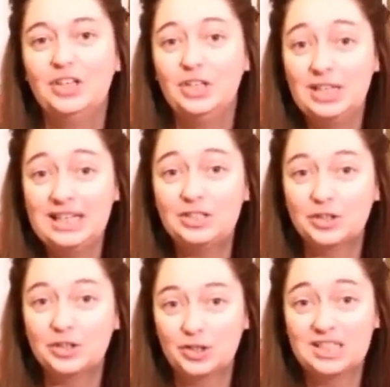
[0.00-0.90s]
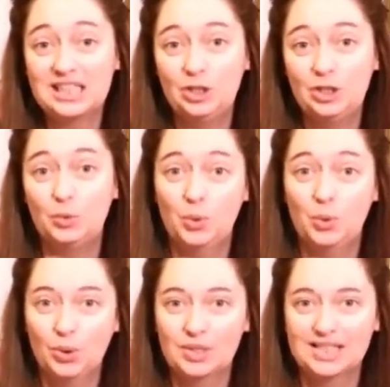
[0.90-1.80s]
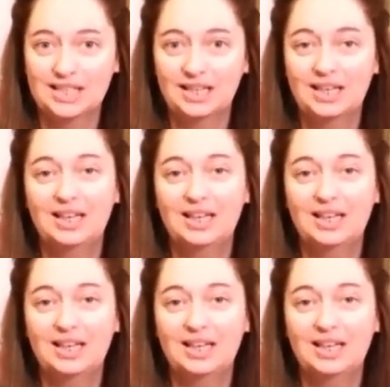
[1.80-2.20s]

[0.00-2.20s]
You need to continue pausing